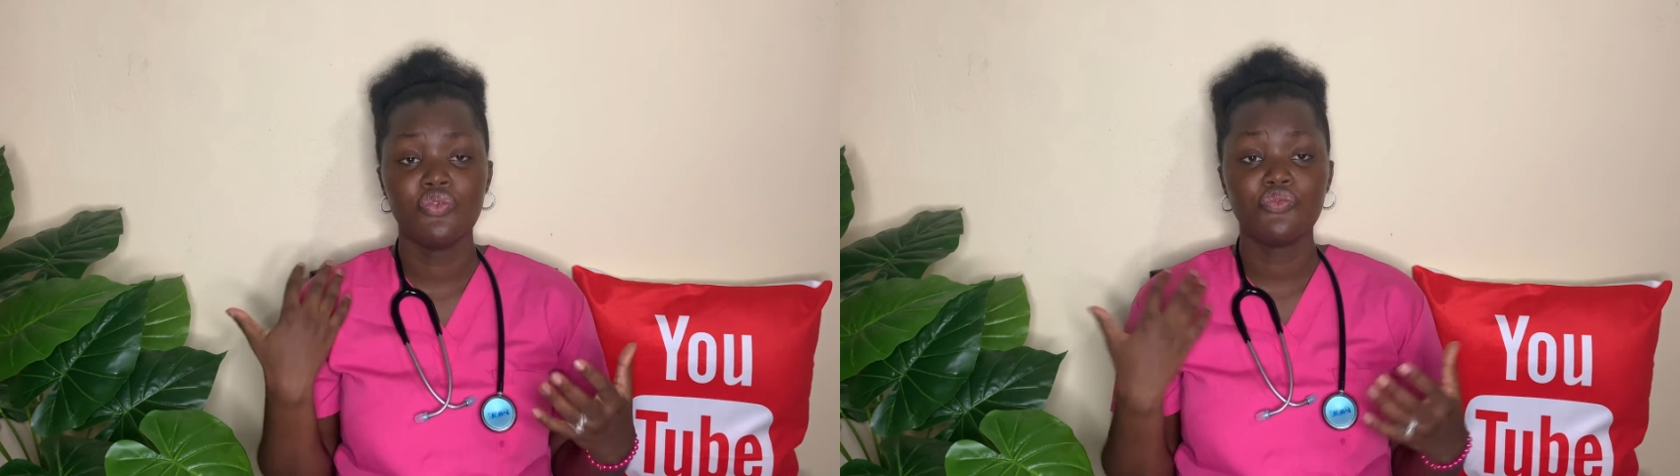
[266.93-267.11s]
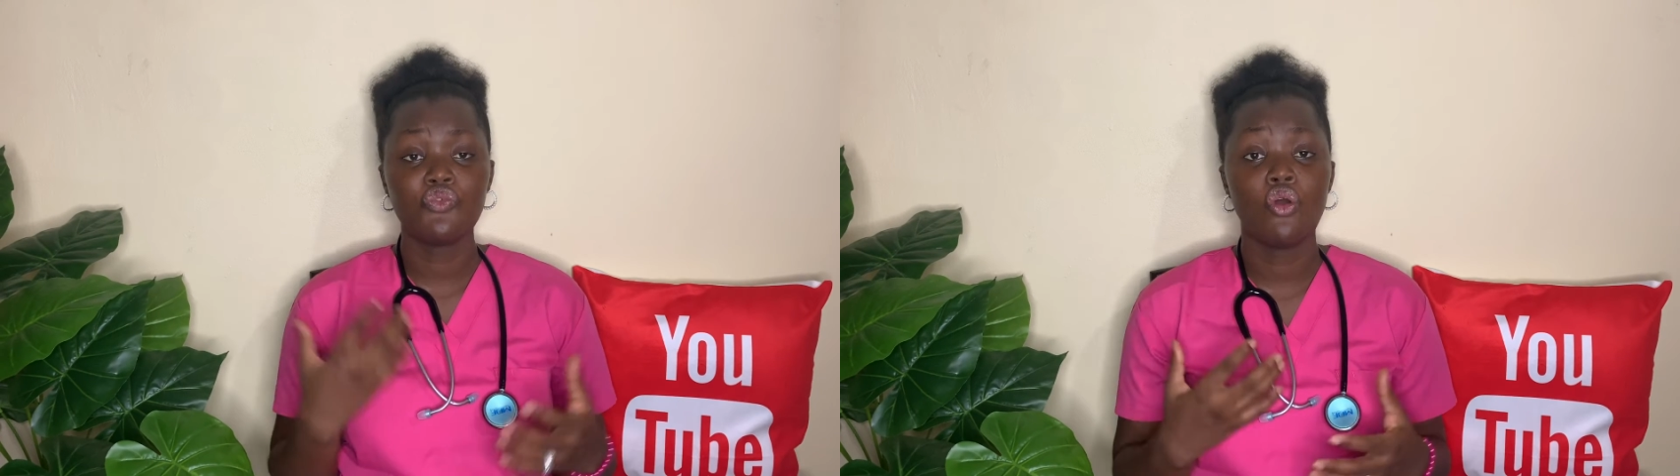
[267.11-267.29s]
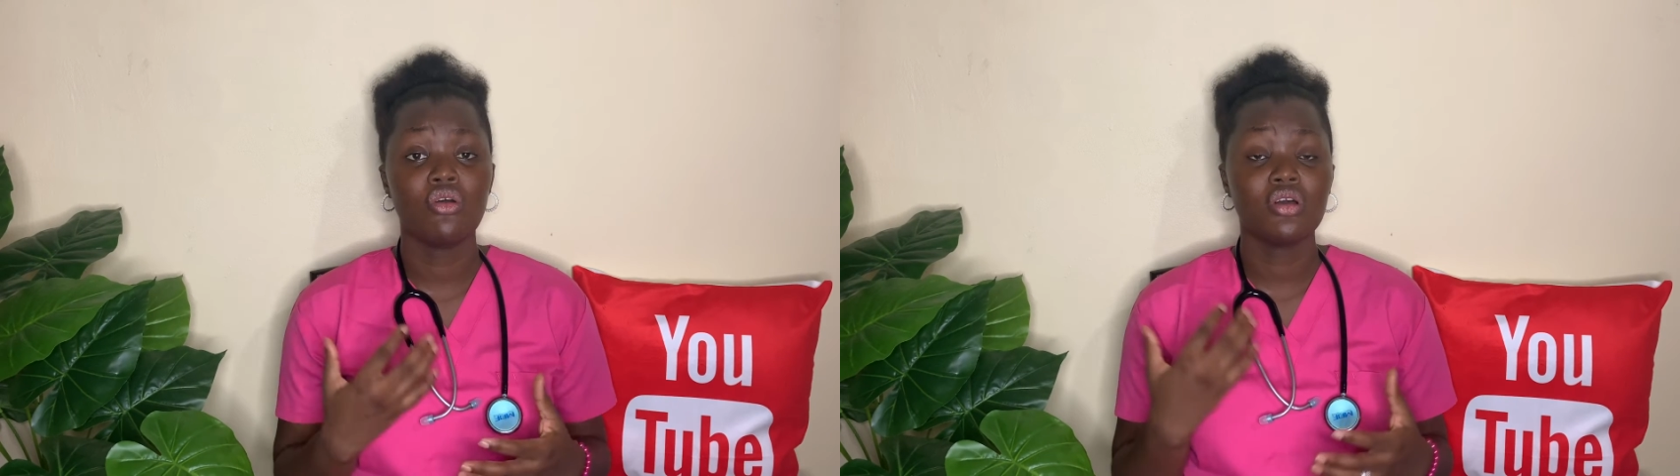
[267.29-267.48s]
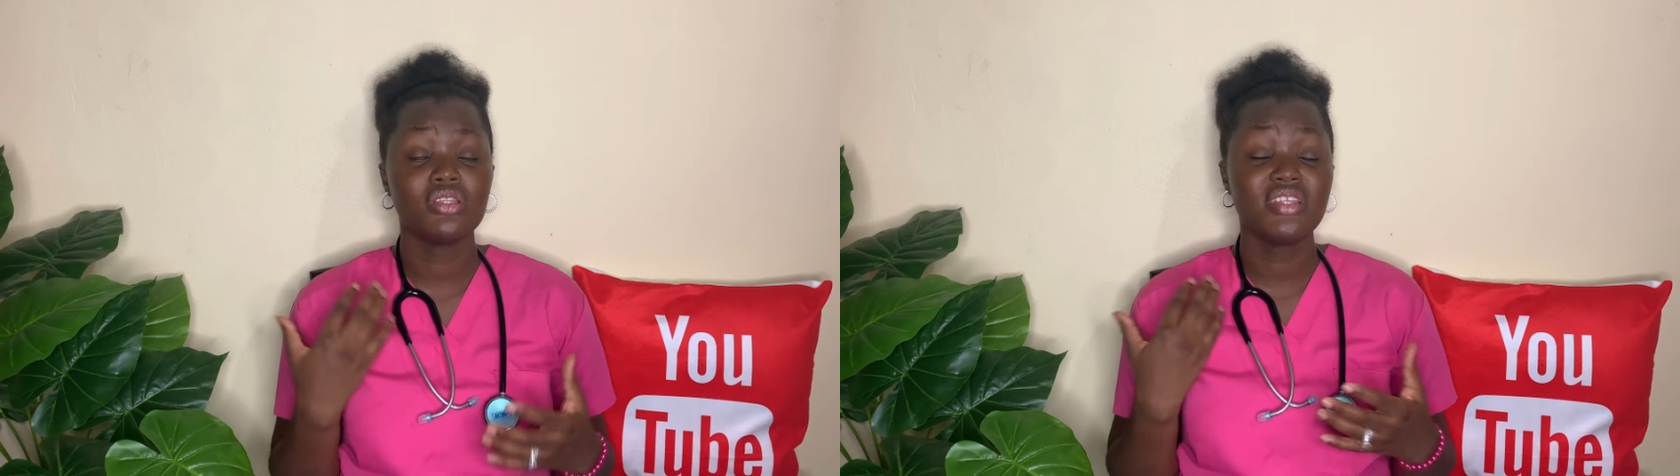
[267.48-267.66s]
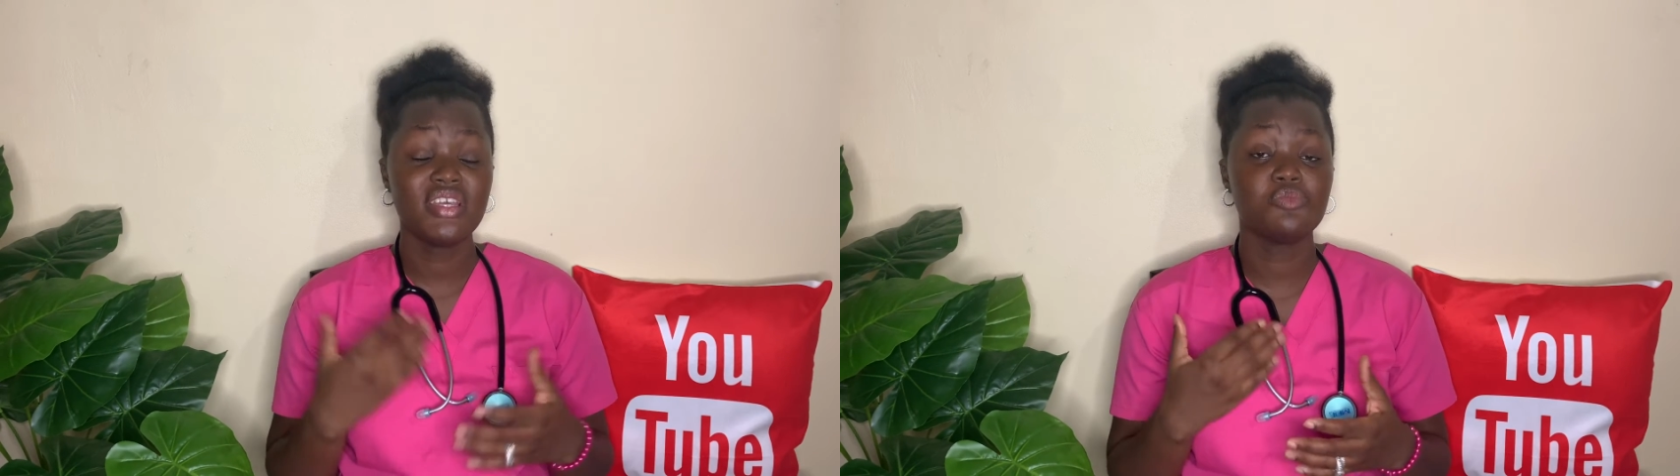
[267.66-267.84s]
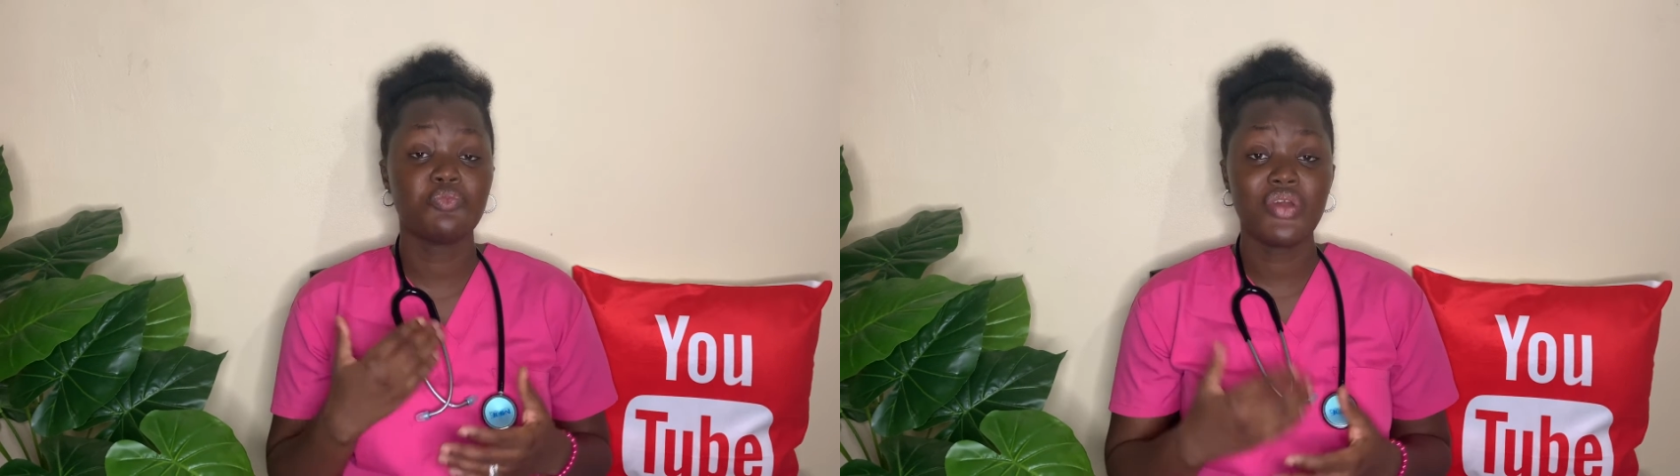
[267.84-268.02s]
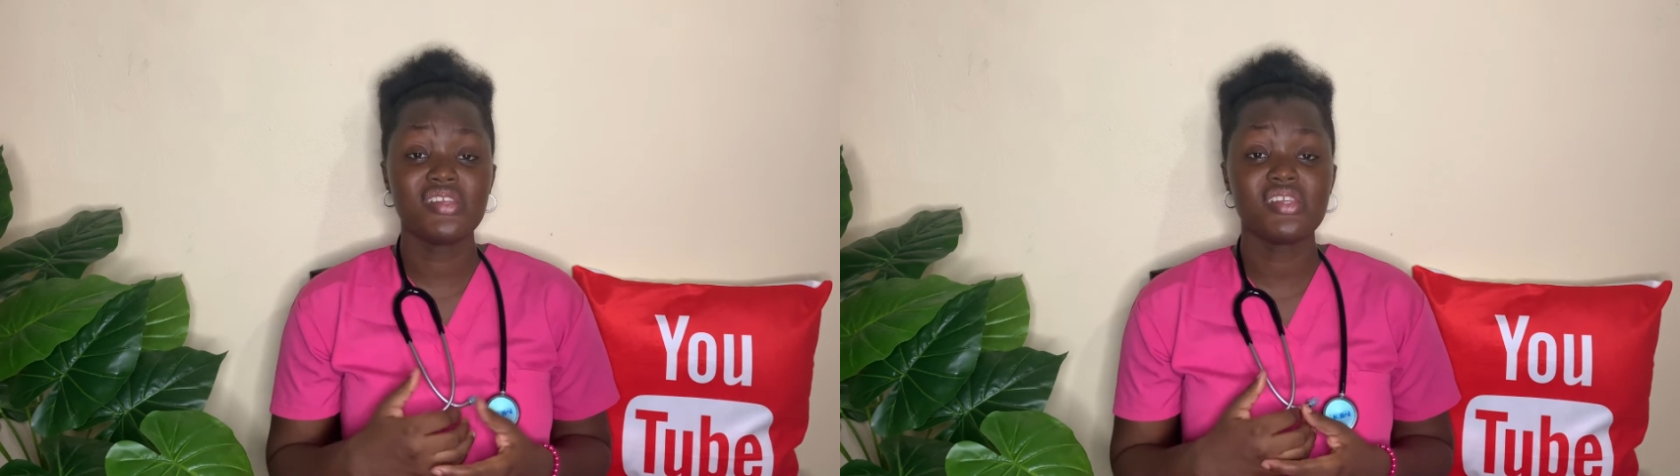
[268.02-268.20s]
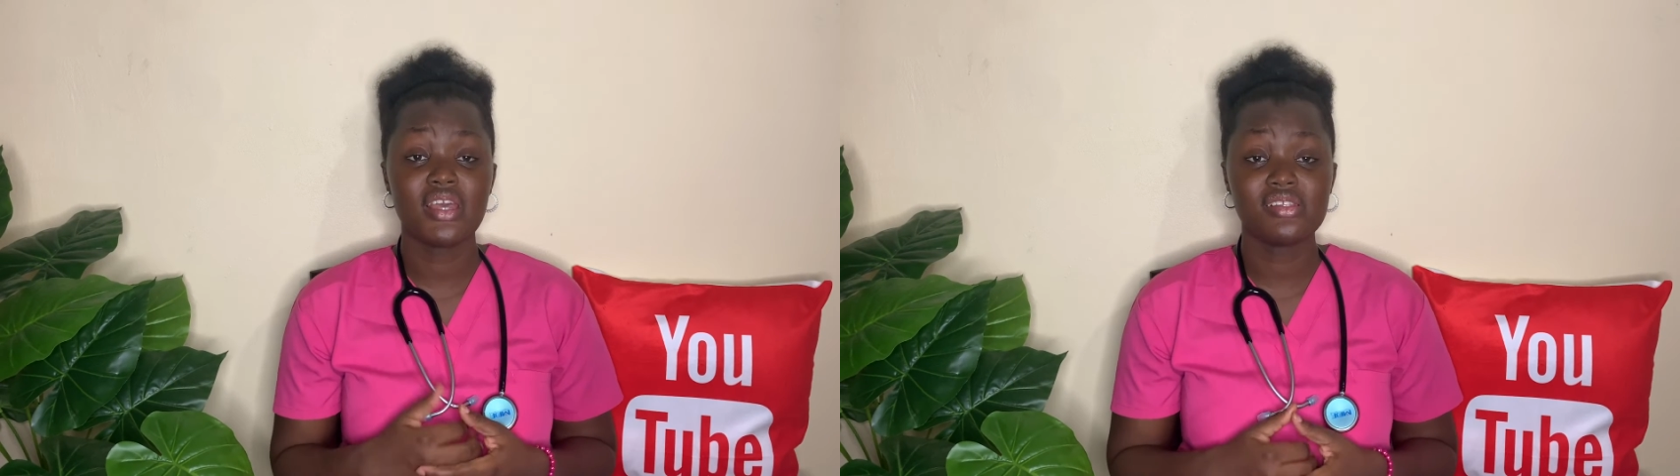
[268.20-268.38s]
for this
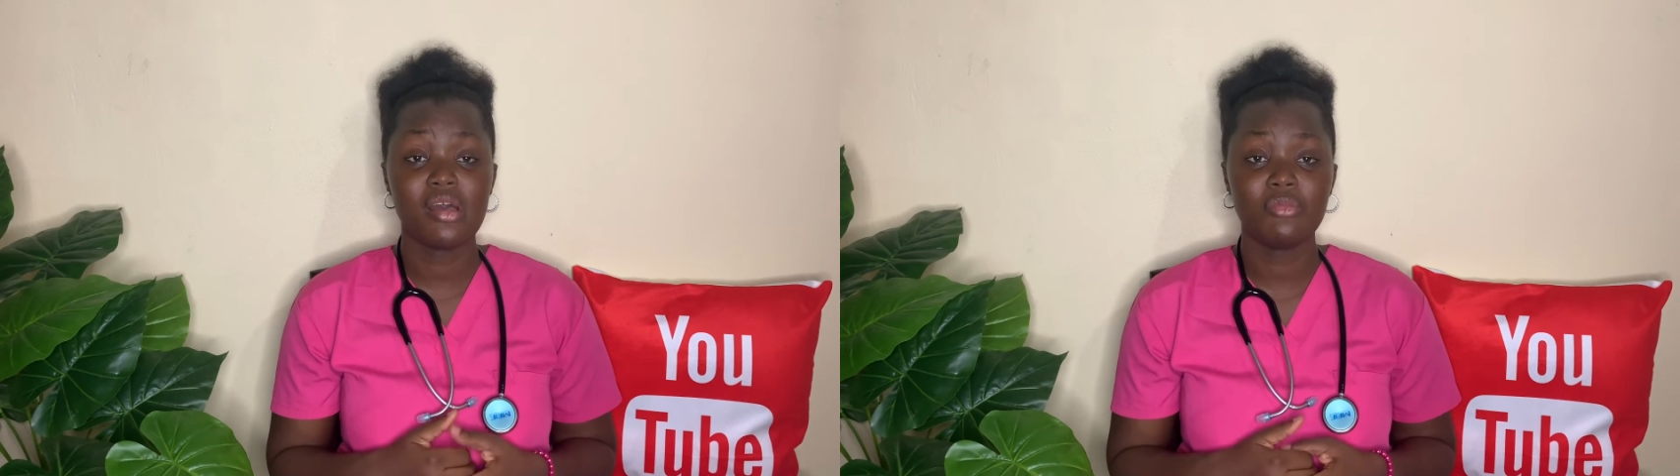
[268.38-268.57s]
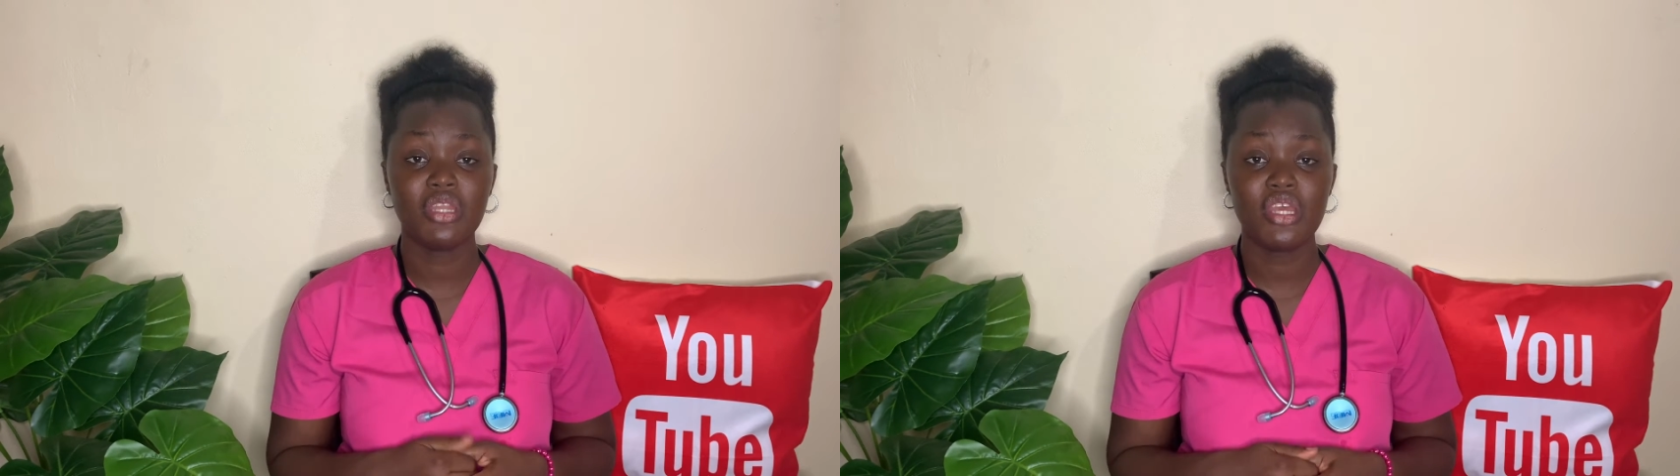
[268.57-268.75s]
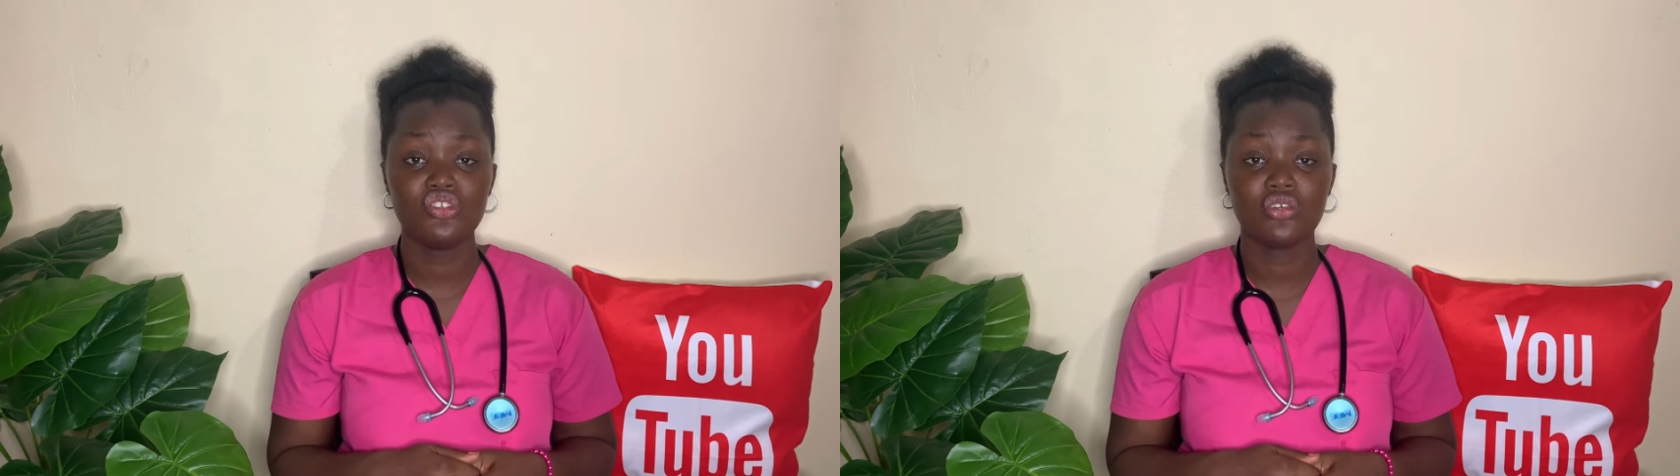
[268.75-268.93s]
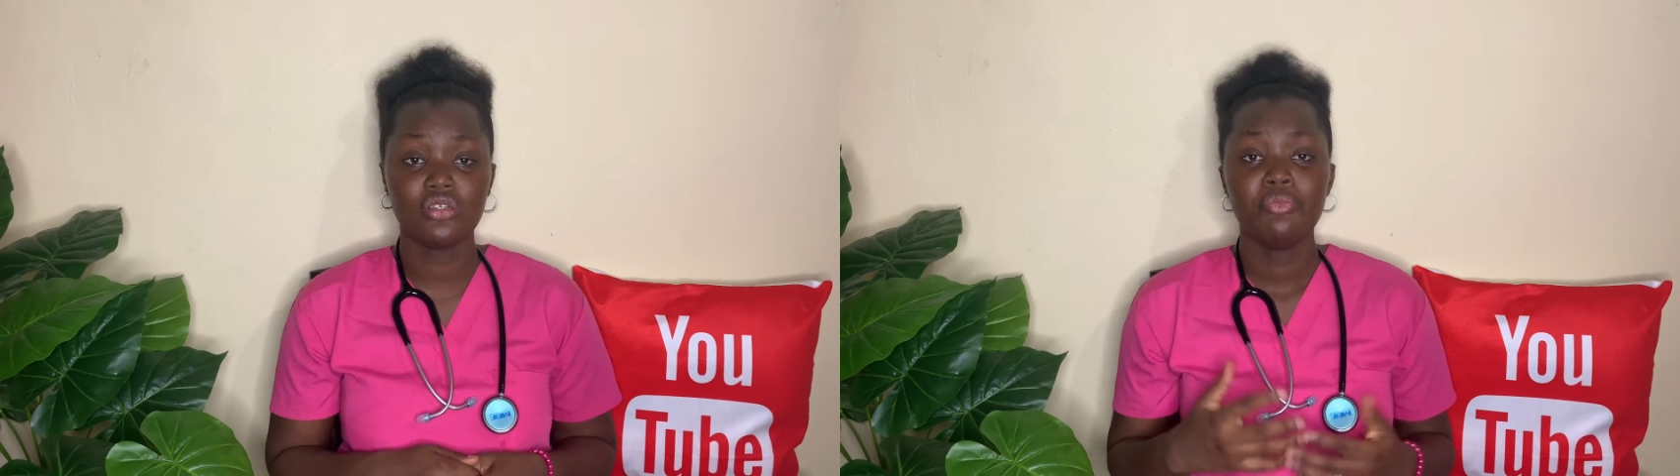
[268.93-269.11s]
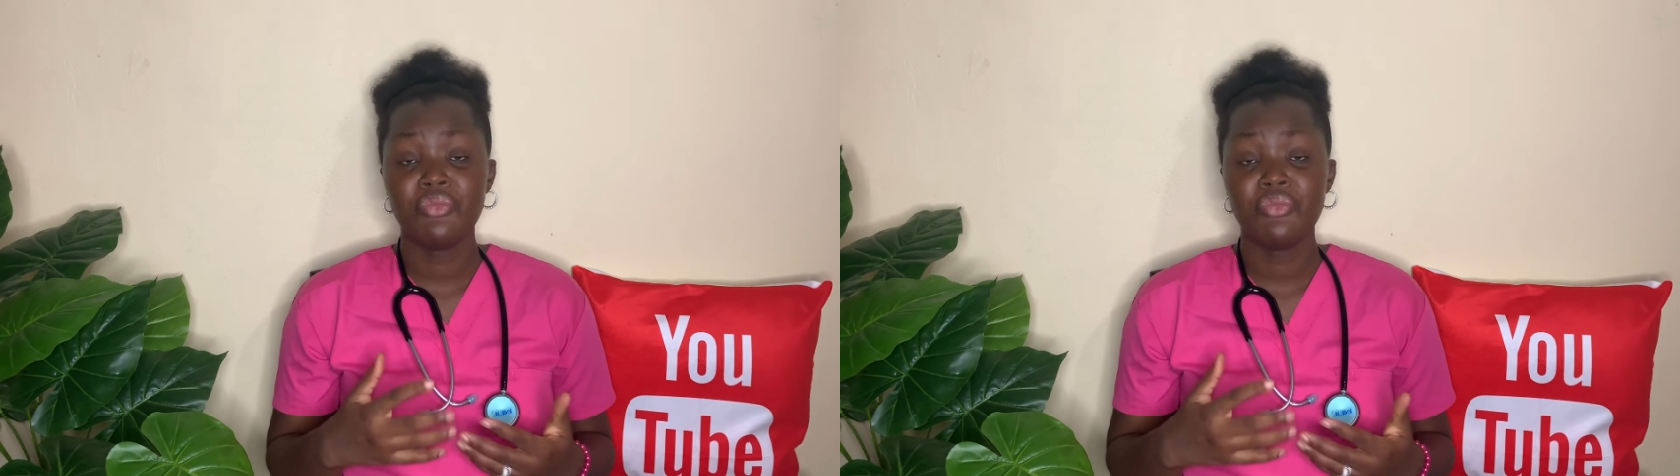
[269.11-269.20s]
breast examination.